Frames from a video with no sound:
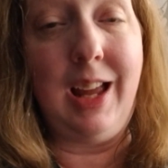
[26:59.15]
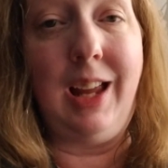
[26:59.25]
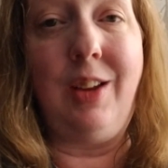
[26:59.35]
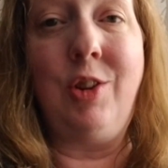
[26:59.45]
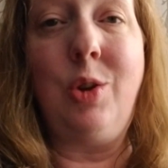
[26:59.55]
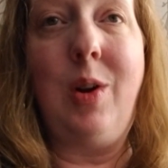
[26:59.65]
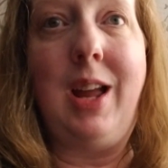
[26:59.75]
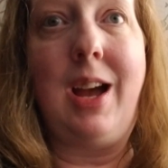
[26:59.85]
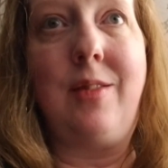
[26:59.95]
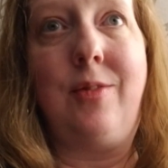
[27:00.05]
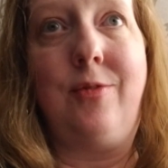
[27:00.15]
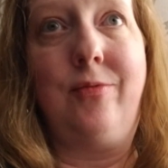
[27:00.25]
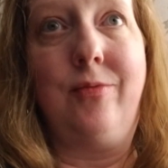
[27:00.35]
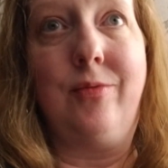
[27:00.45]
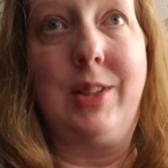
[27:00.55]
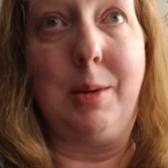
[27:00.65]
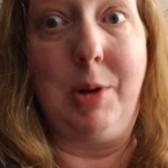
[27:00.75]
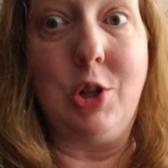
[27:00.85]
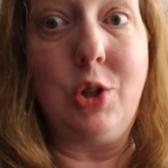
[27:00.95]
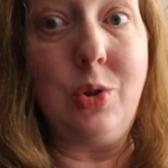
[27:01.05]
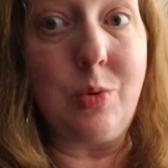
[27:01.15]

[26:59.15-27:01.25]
even though I have some issues